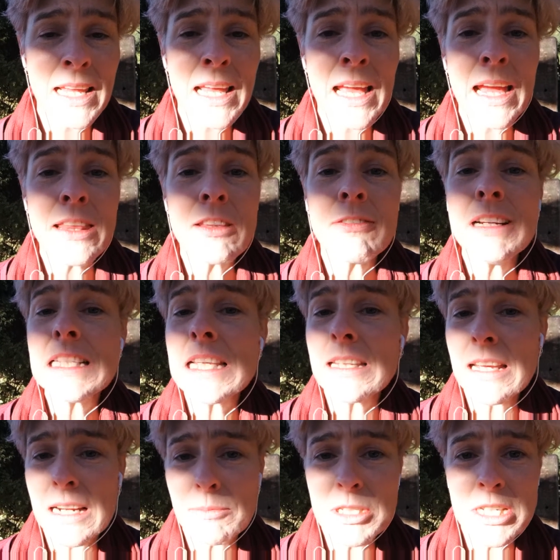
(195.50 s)
And the reason
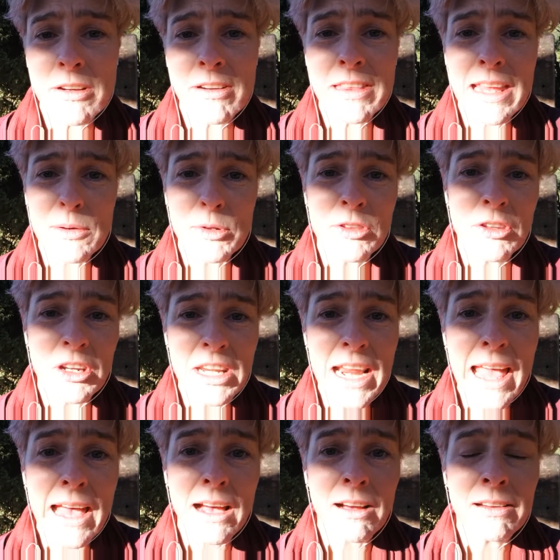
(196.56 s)
that I'm sharing that with you
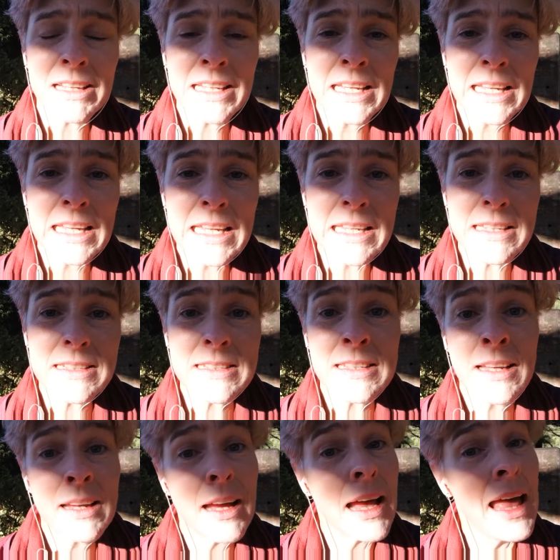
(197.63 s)
now is
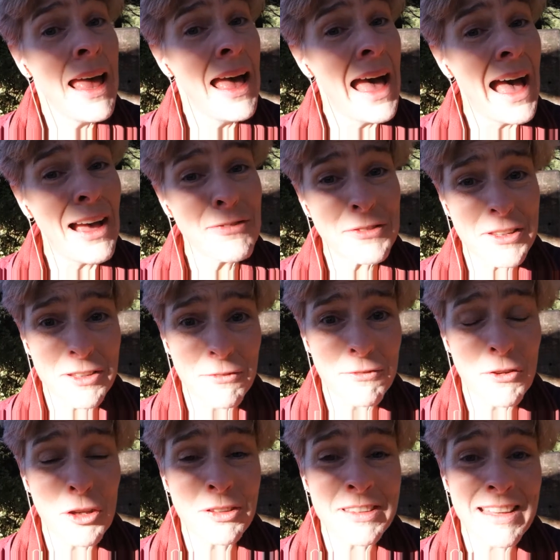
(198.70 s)
after the
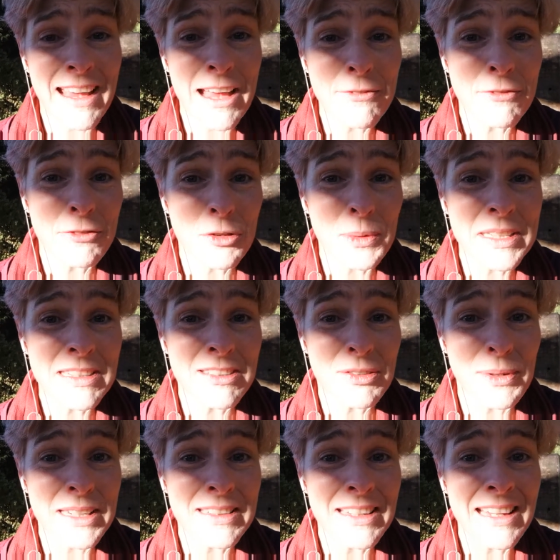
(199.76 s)
first half of
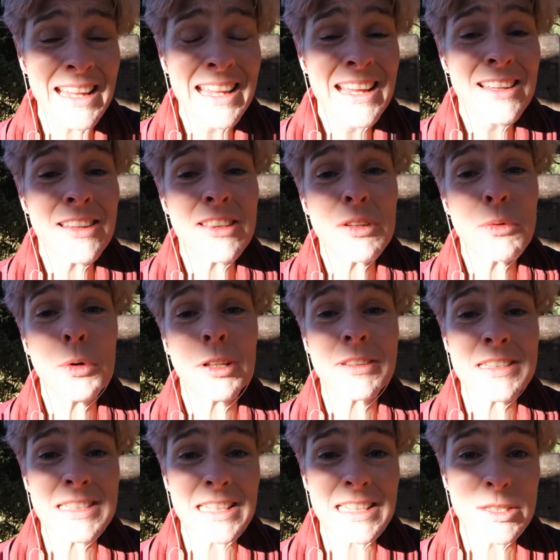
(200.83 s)
2020 that the world
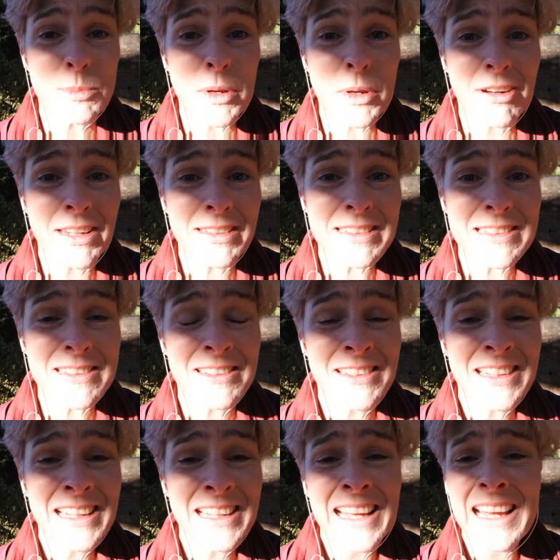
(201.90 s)
has experienced,
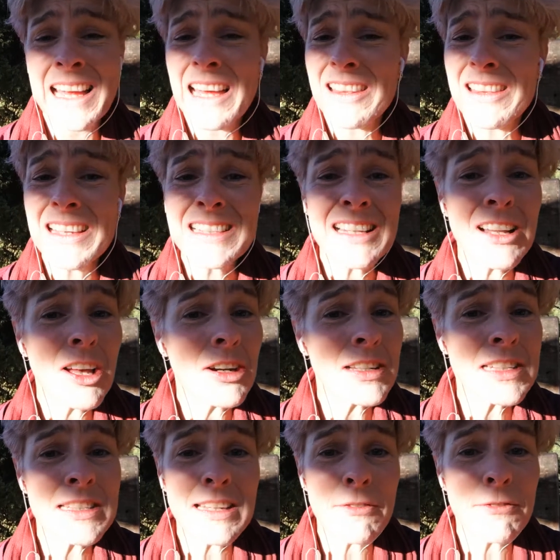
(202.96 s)
there's a lot of
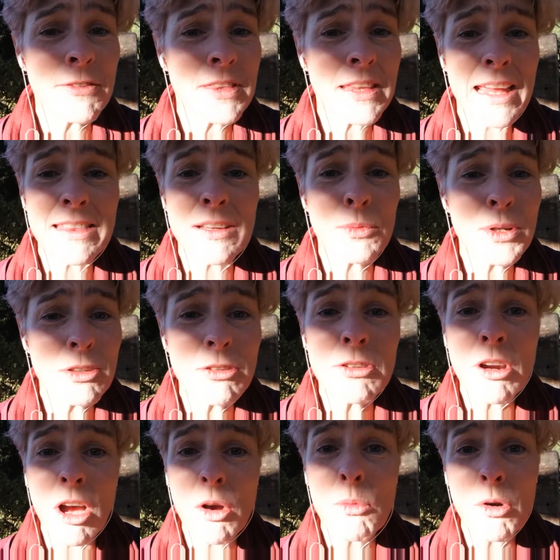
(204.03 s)
stuff in that we do
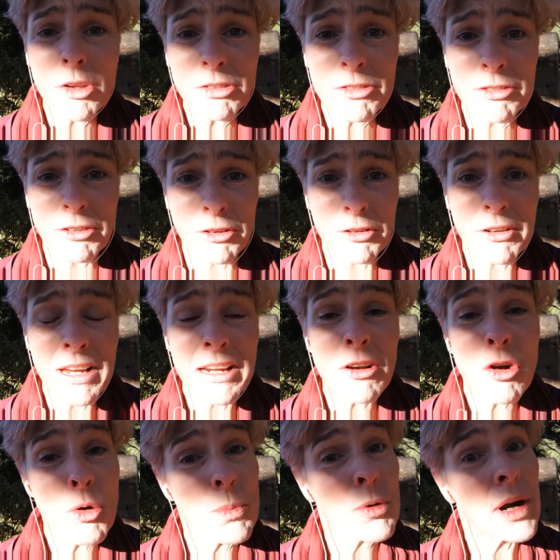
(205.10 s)
not want to
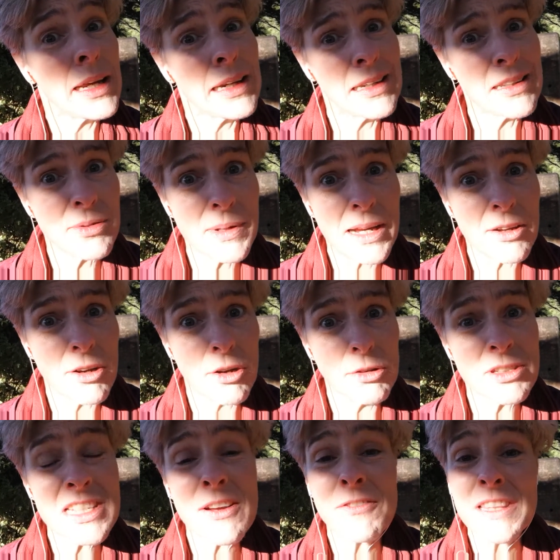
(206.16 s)
incorporate into our
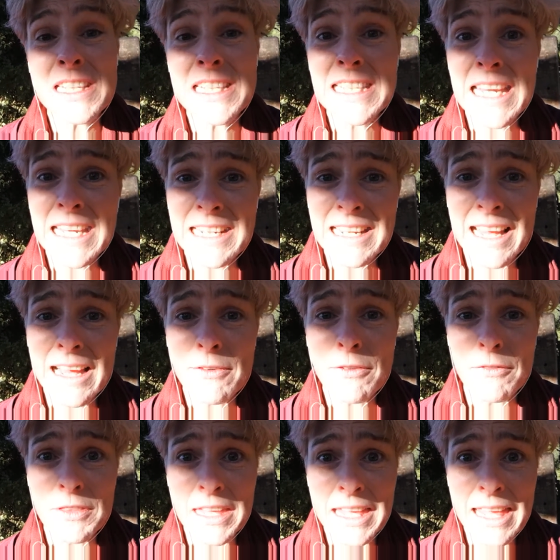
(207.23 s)
goals for the second half
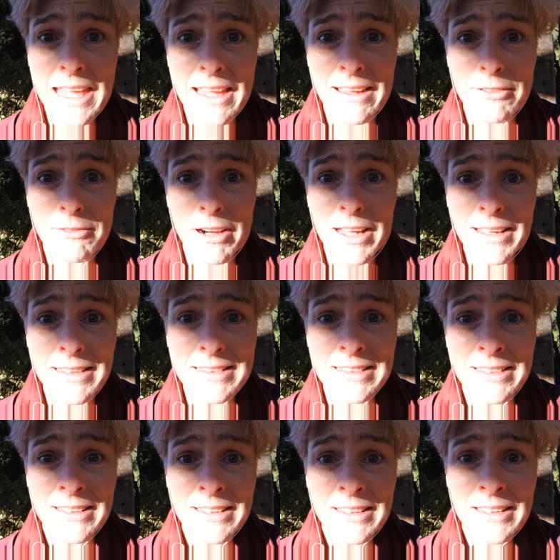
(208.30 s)
of the year, right?